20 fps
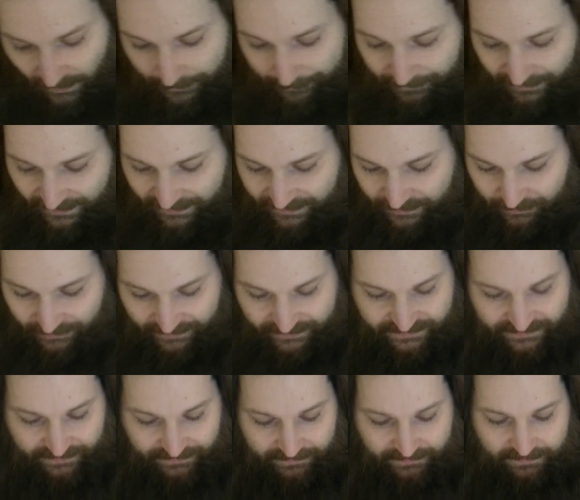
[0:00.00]
But
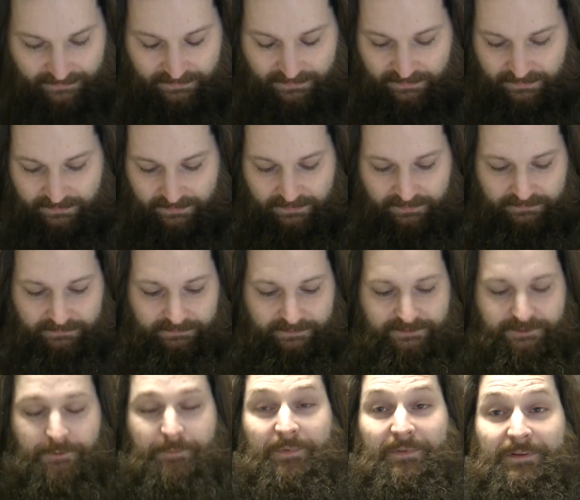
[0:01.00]
anyways, Let's
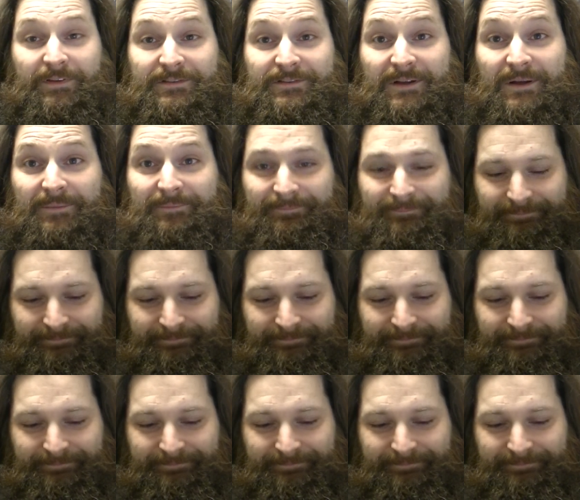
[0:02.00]
open this up.